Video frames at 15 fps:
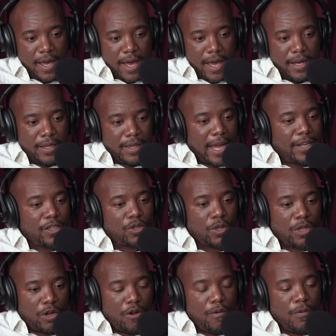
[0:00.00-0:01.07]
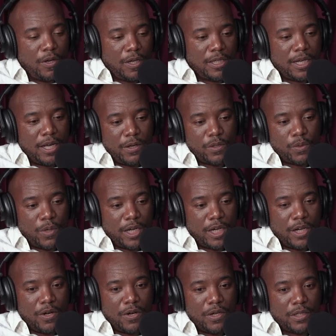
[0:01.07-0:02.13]
And thanks to the community I was
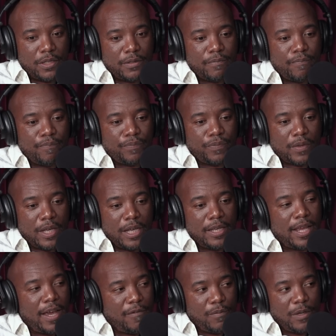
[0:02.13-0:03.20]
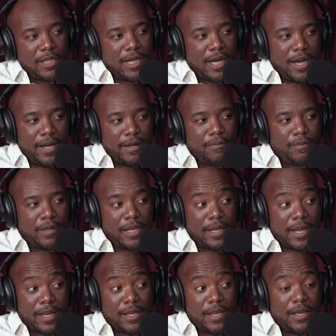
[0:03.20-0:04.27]
working on, it gave me time in
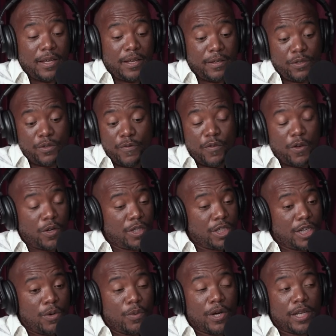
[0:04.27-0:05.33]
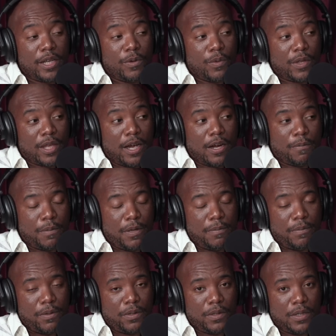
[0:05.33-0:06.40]
that year to volunteer working with young
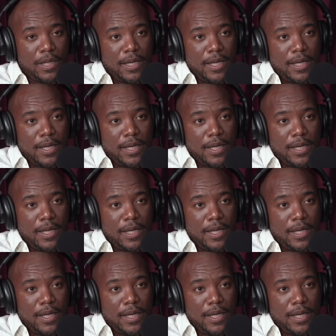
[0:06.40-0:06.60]
people.